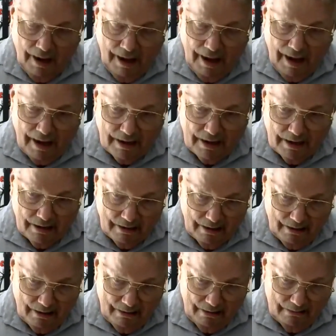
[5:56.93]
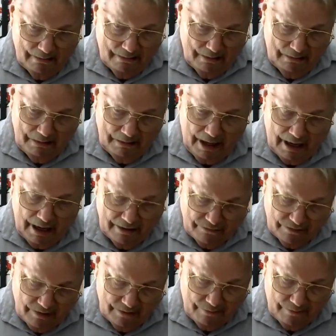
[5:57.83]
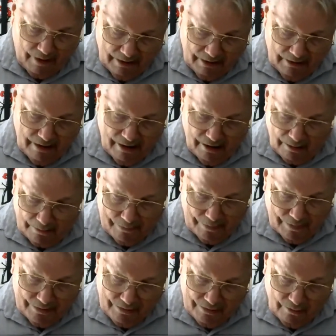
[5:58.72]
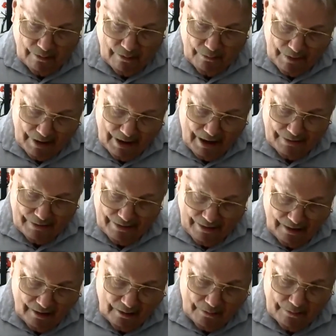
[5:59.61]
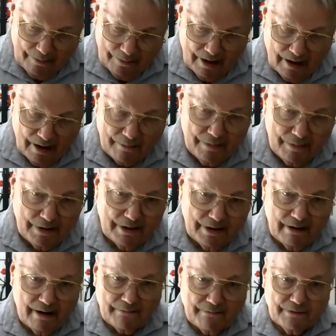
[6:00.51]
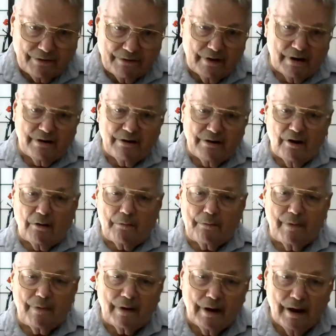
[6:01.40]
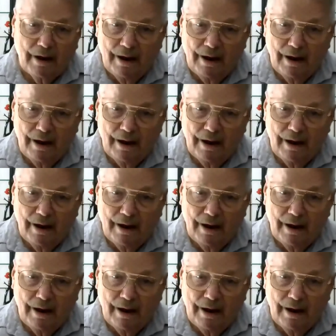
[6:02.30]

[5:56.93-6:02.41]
and he asked if I could help. So I went out to help, and I've been there ever since helping.